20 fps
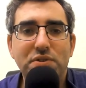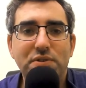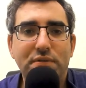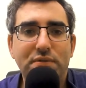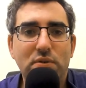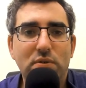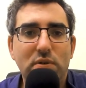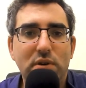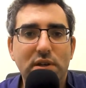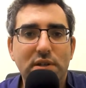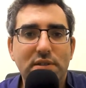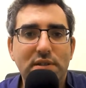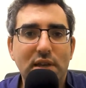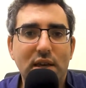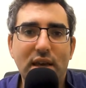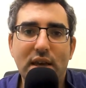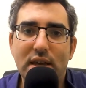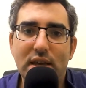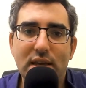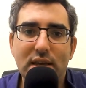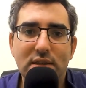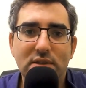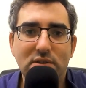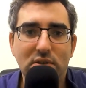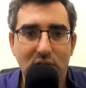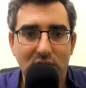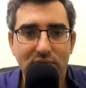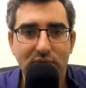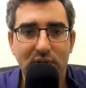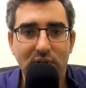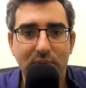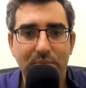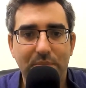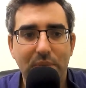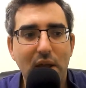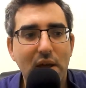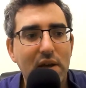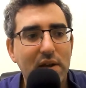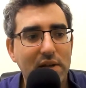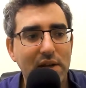of course is useful.
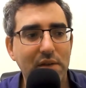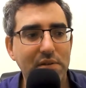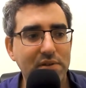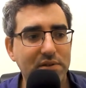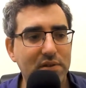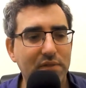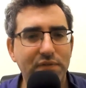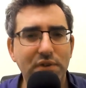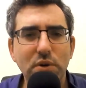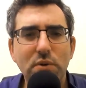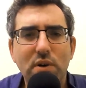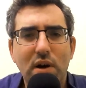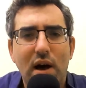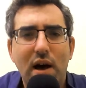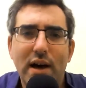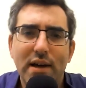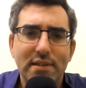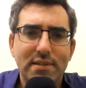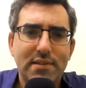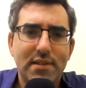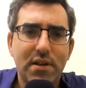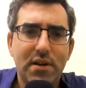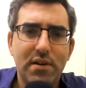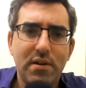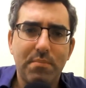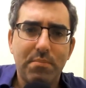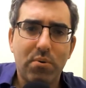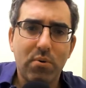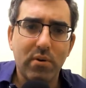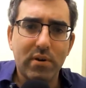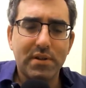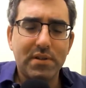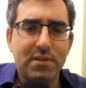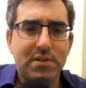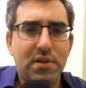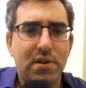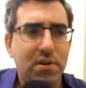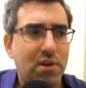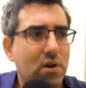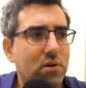Now, there's a few costs that are important
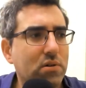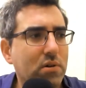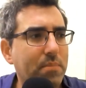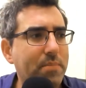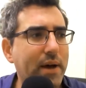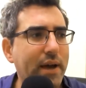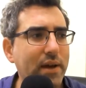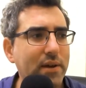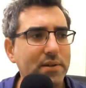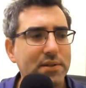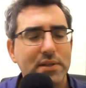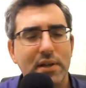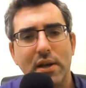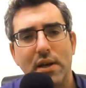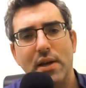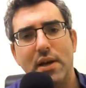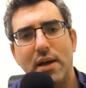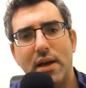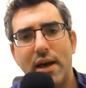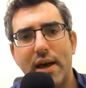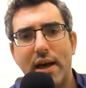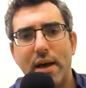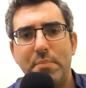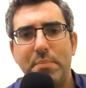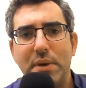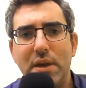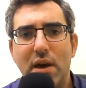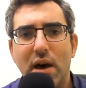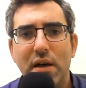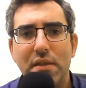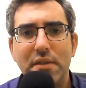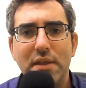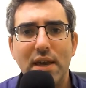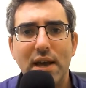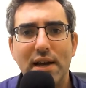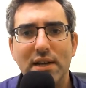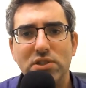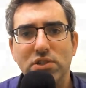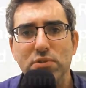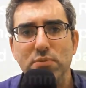to know about beyond the
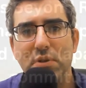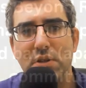actual